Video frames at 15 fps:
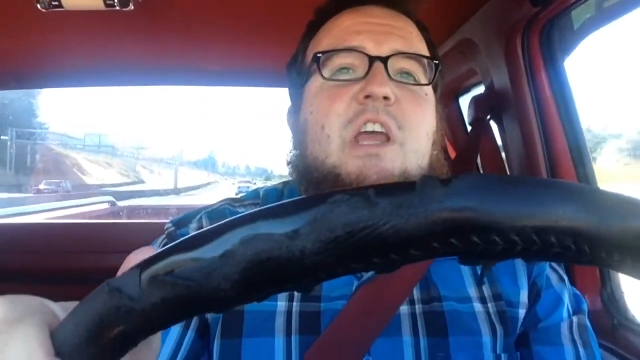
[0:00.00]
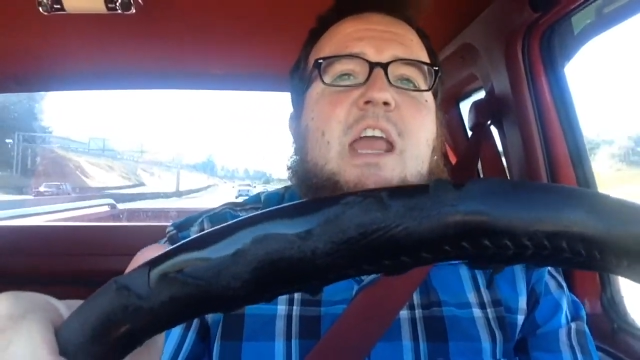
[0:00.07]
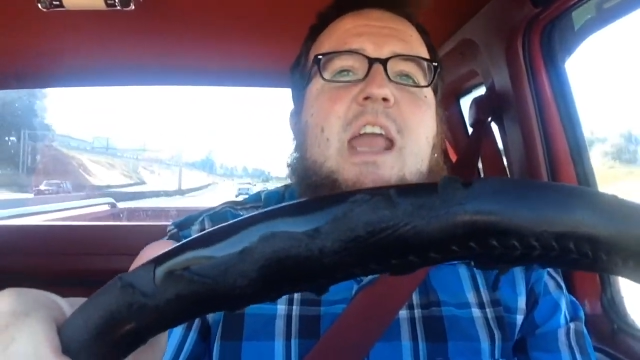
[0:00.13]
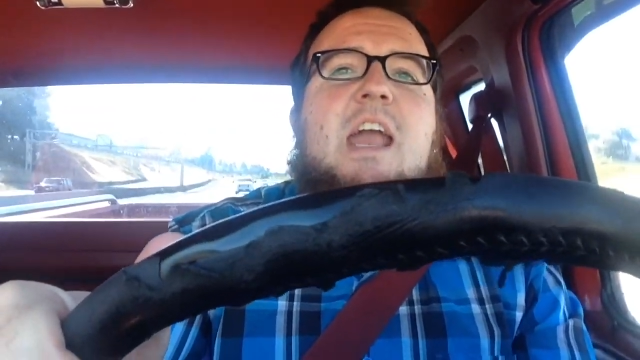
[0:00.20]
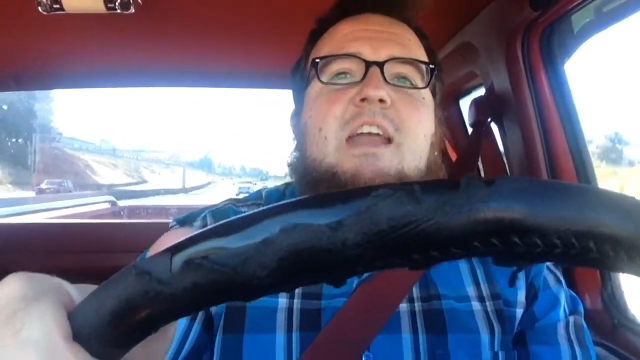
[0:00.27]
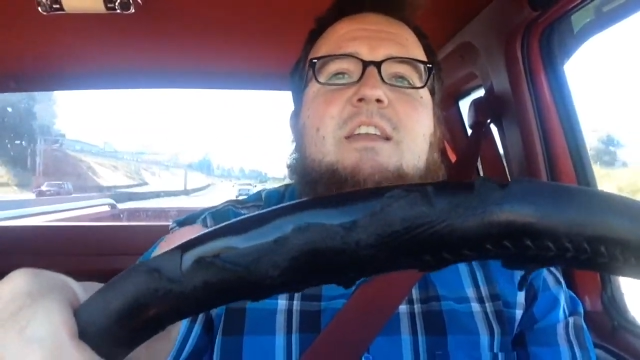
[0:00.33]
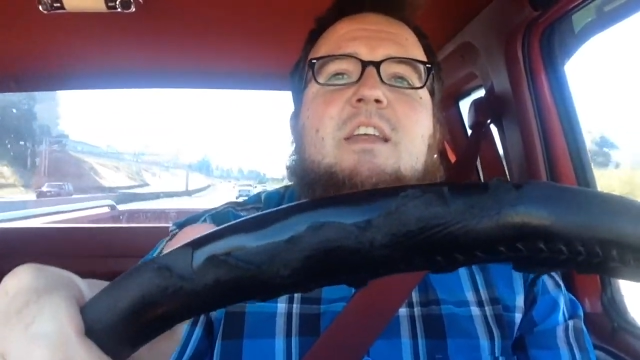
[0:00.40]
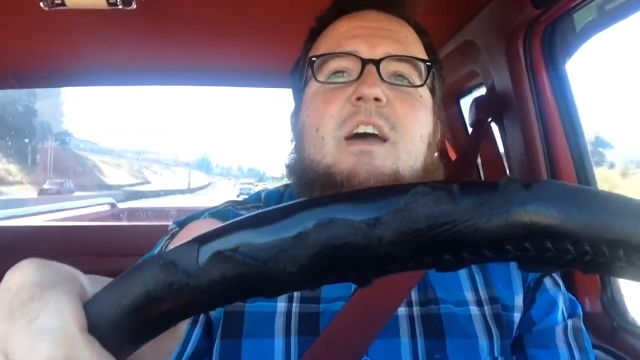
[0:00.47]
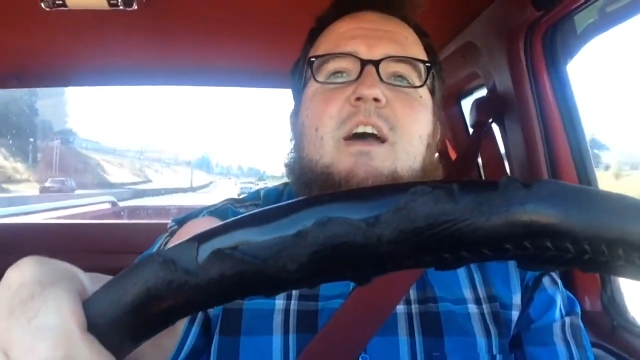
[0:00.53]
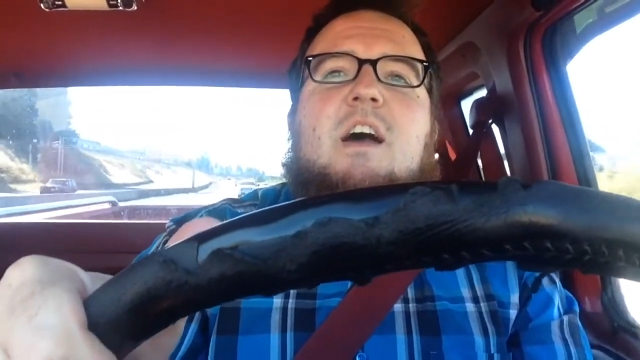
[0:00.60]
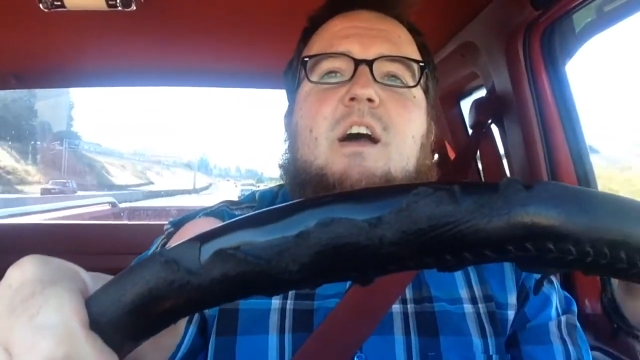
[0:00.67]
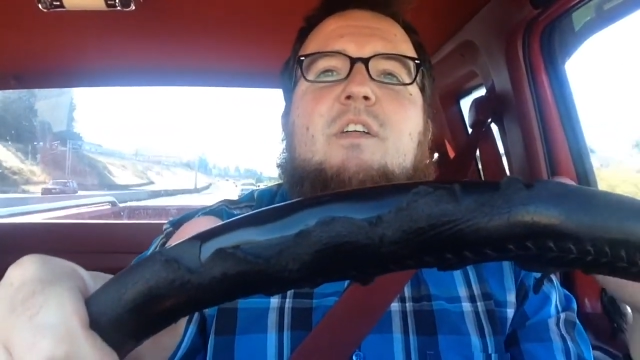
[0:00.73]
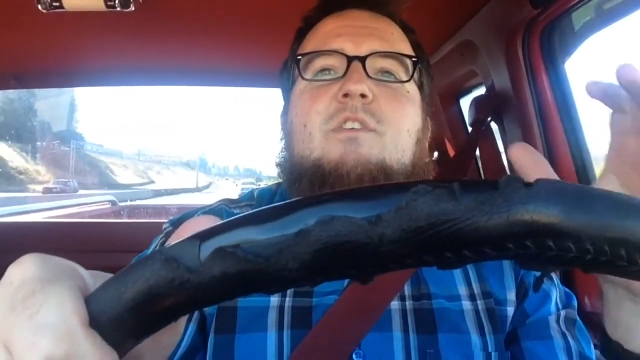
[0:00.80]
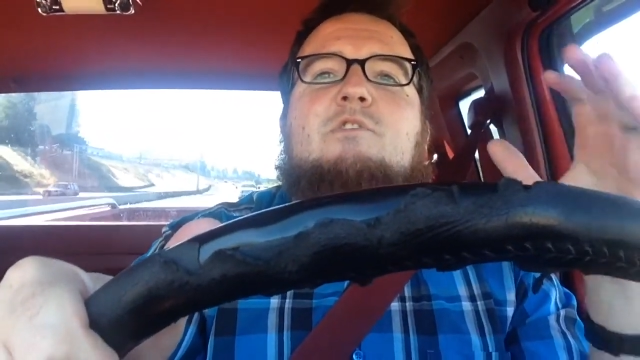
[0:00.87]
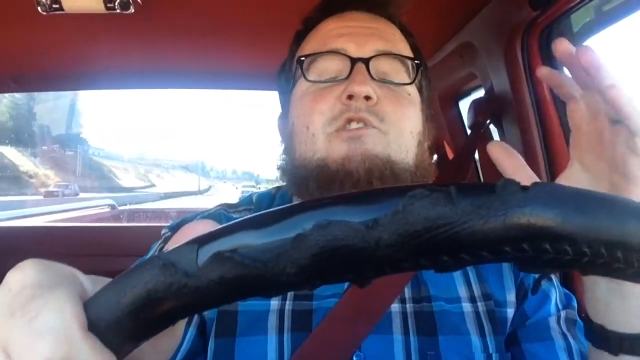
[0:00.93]
and
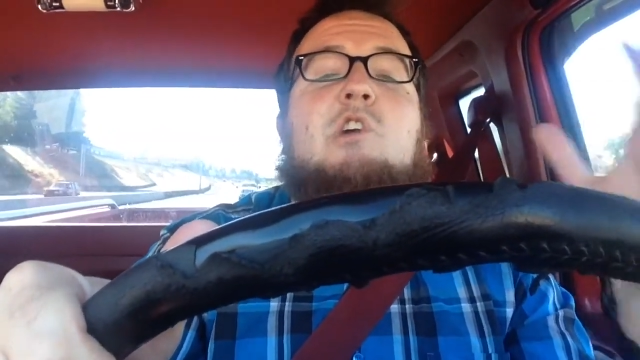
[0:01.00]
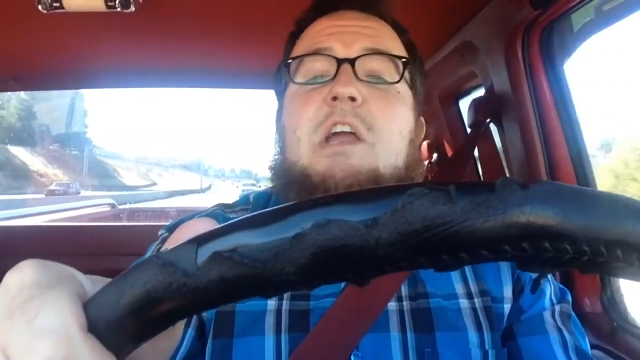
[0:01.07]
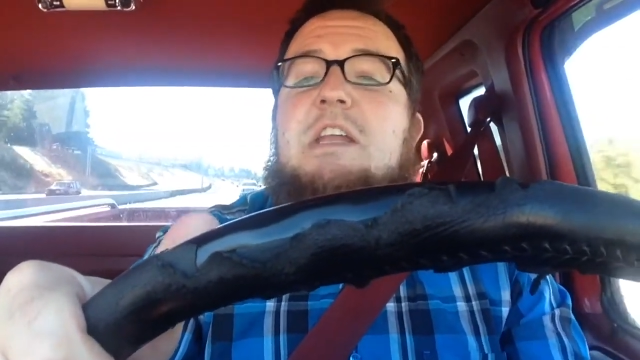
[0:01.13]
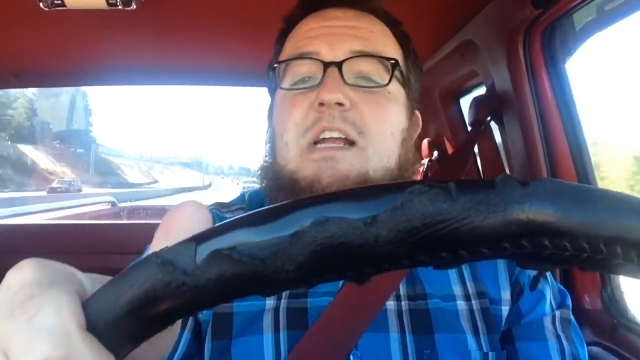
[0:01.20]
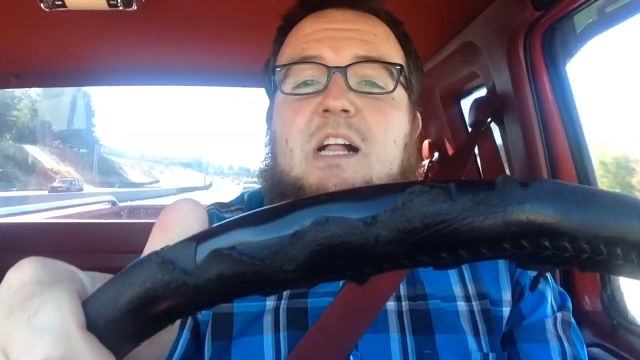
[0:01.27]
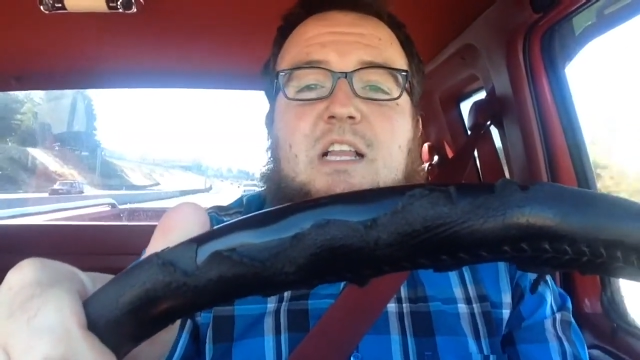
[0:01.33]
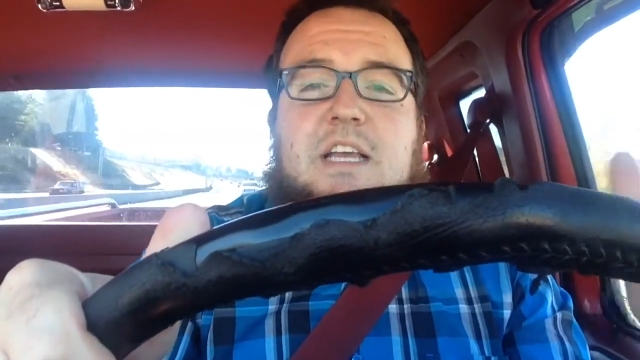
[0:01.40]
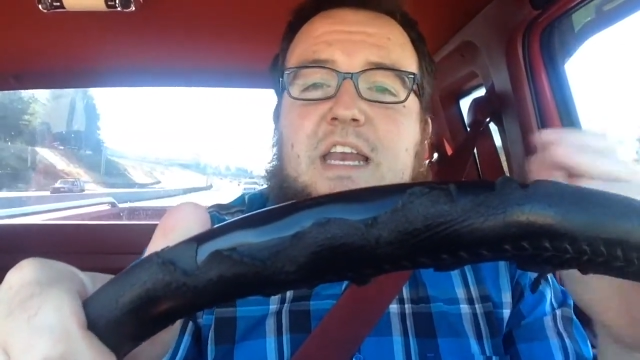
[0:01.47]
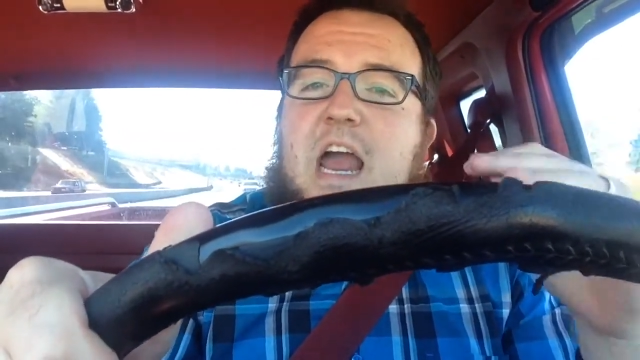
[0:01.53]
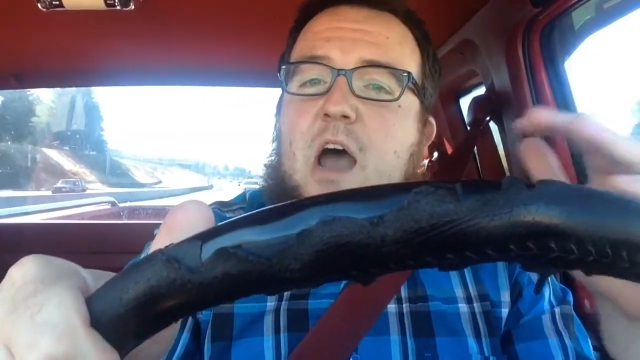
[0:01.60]
uh, they're trying to clean